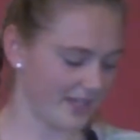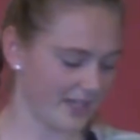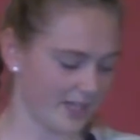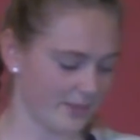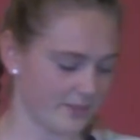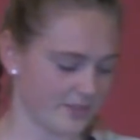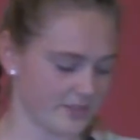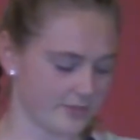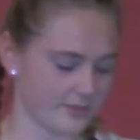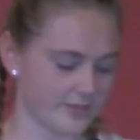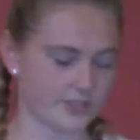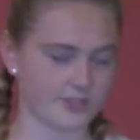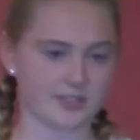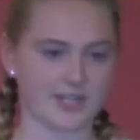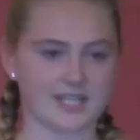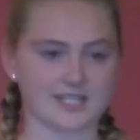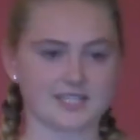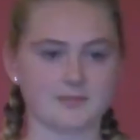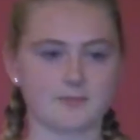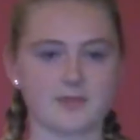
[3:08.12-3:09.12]
I want to
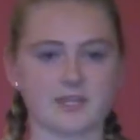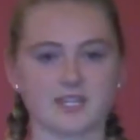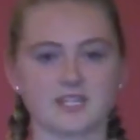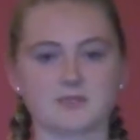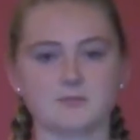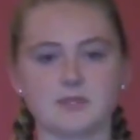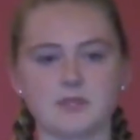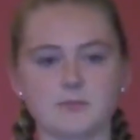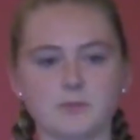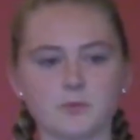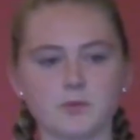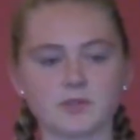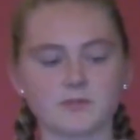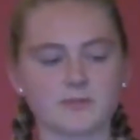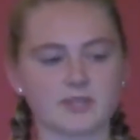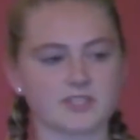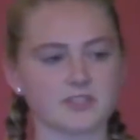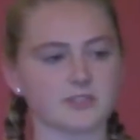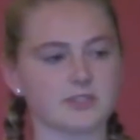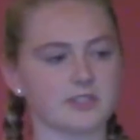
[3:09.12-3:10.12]
address, because people with
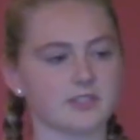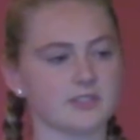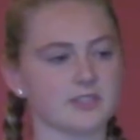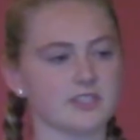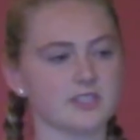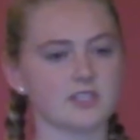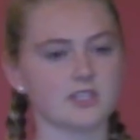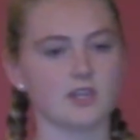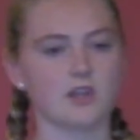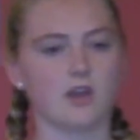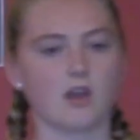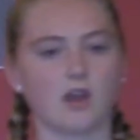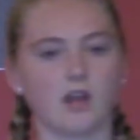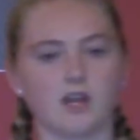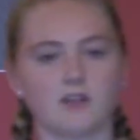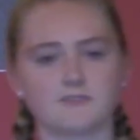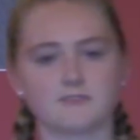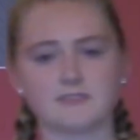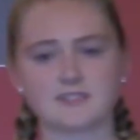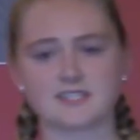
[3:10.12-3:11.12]
mental illness
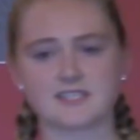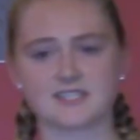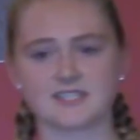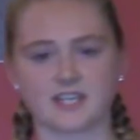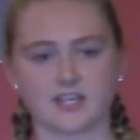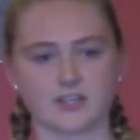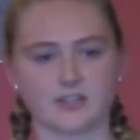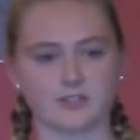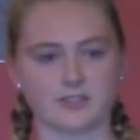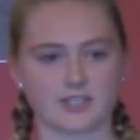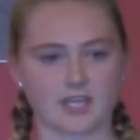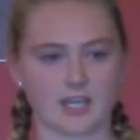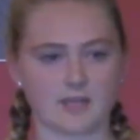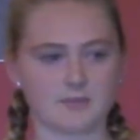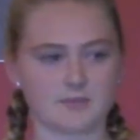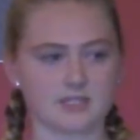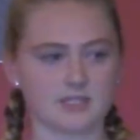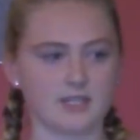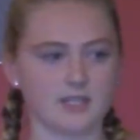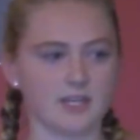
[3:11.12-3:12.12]
are often
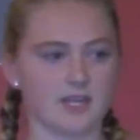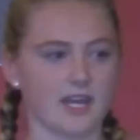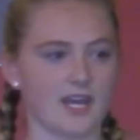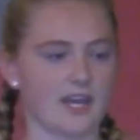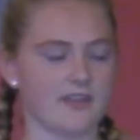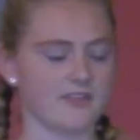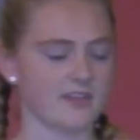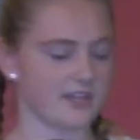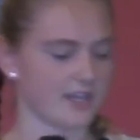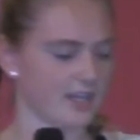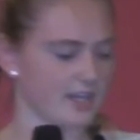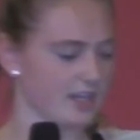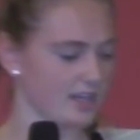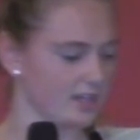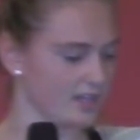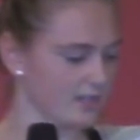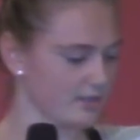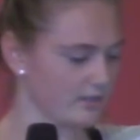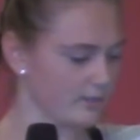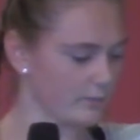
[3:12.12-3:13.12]
stereotyped, and
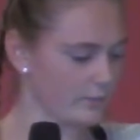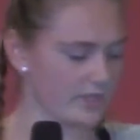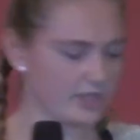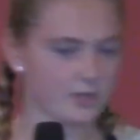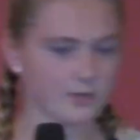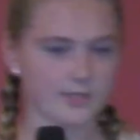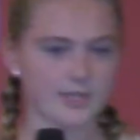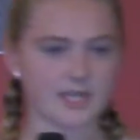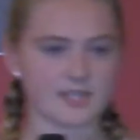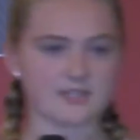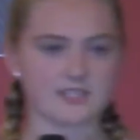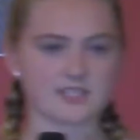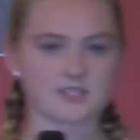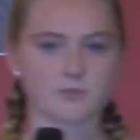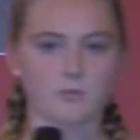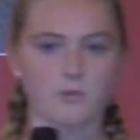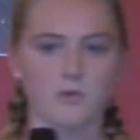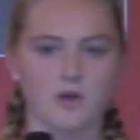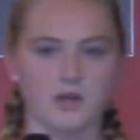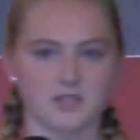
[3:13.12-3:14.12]
we create these
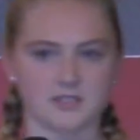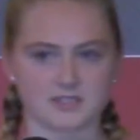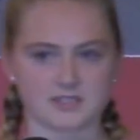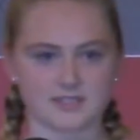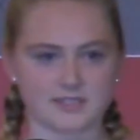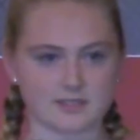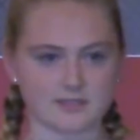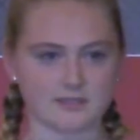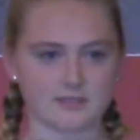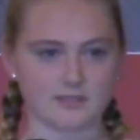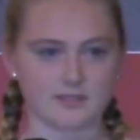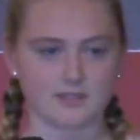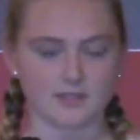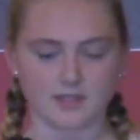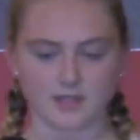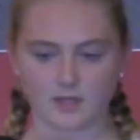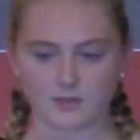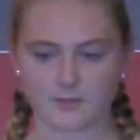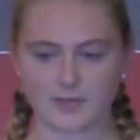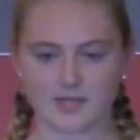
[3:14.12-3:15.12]
walls
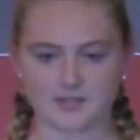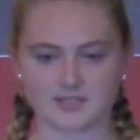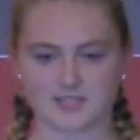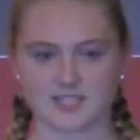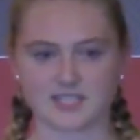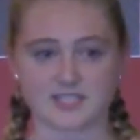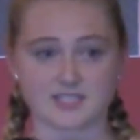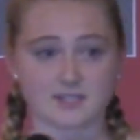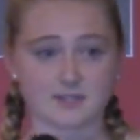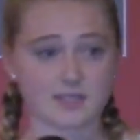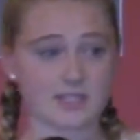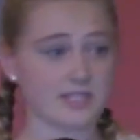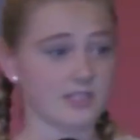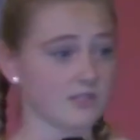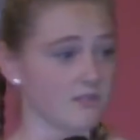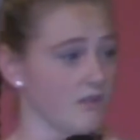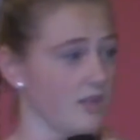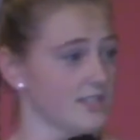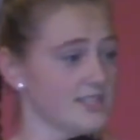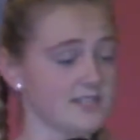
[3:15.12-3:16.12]
around us
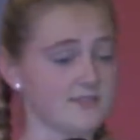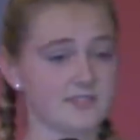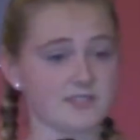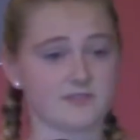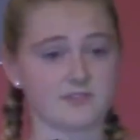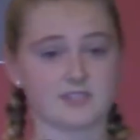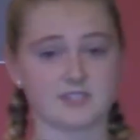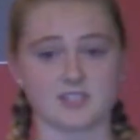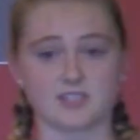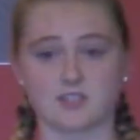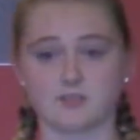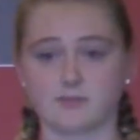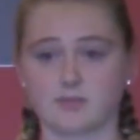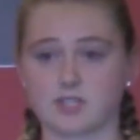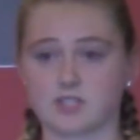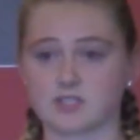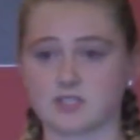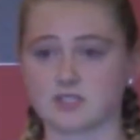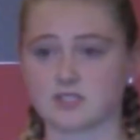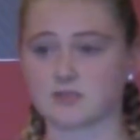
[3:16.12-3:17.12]
in lots of different
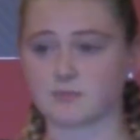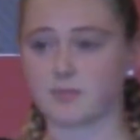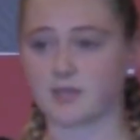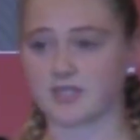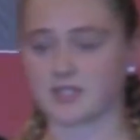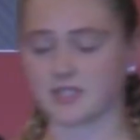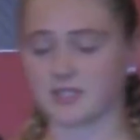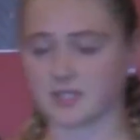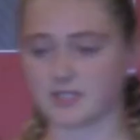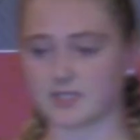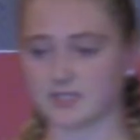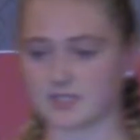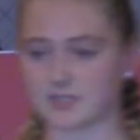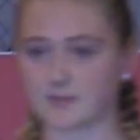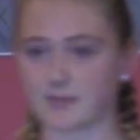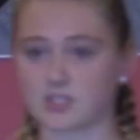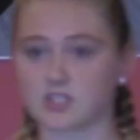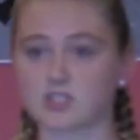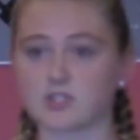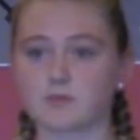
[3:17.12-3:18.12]
situations, but
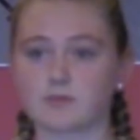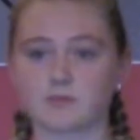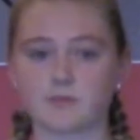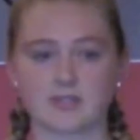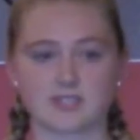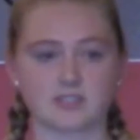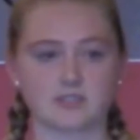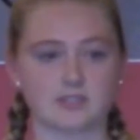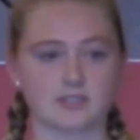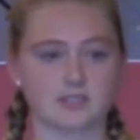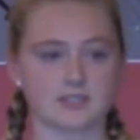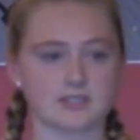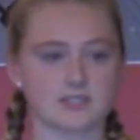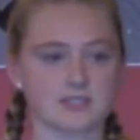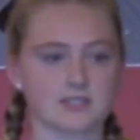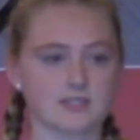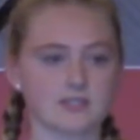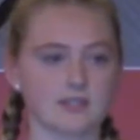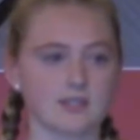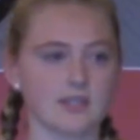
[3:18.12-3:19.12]
especially with mental
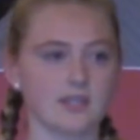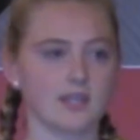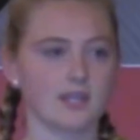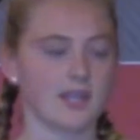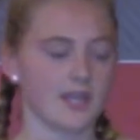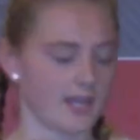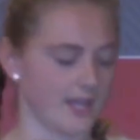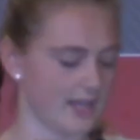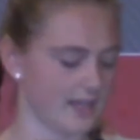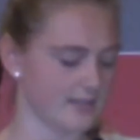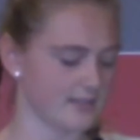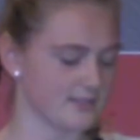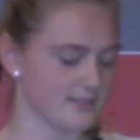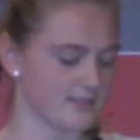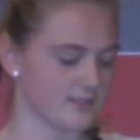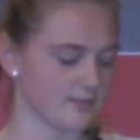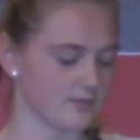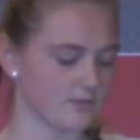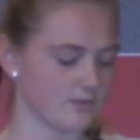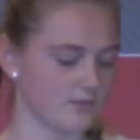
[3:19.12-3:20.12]
illness. And
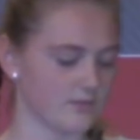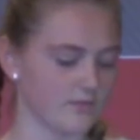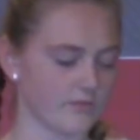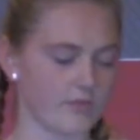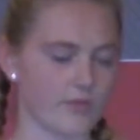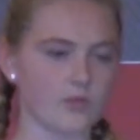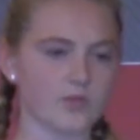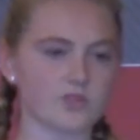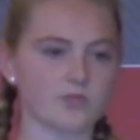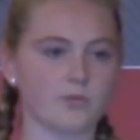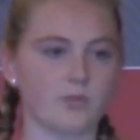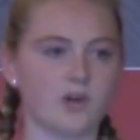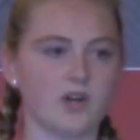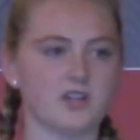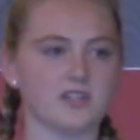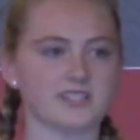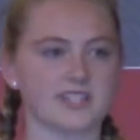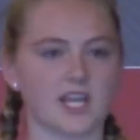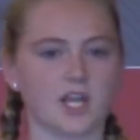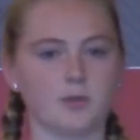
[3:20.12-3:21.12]
those
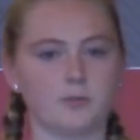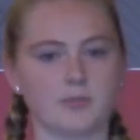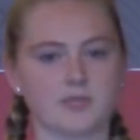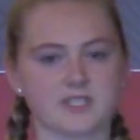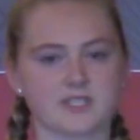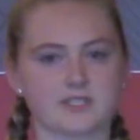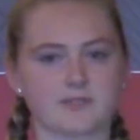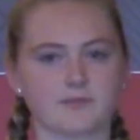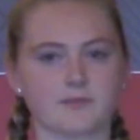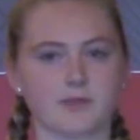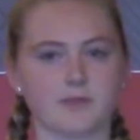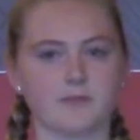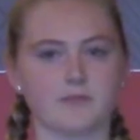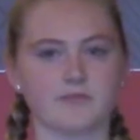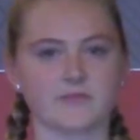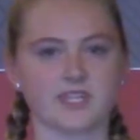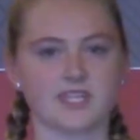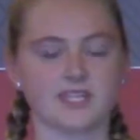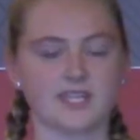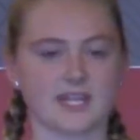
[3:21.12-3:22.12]
walls help us
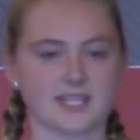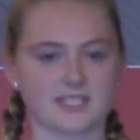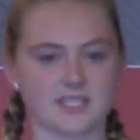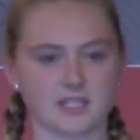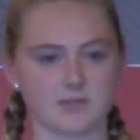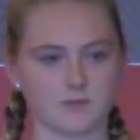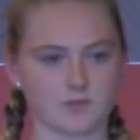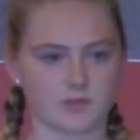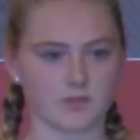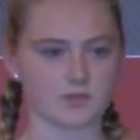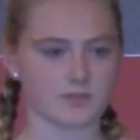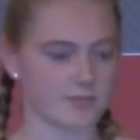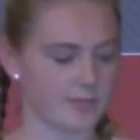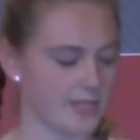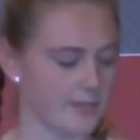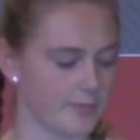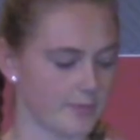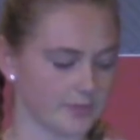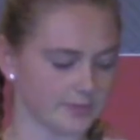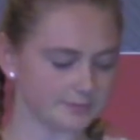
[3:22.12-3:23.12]
from connecting with those
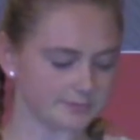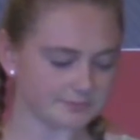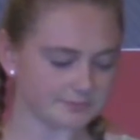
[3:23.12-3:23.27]
people.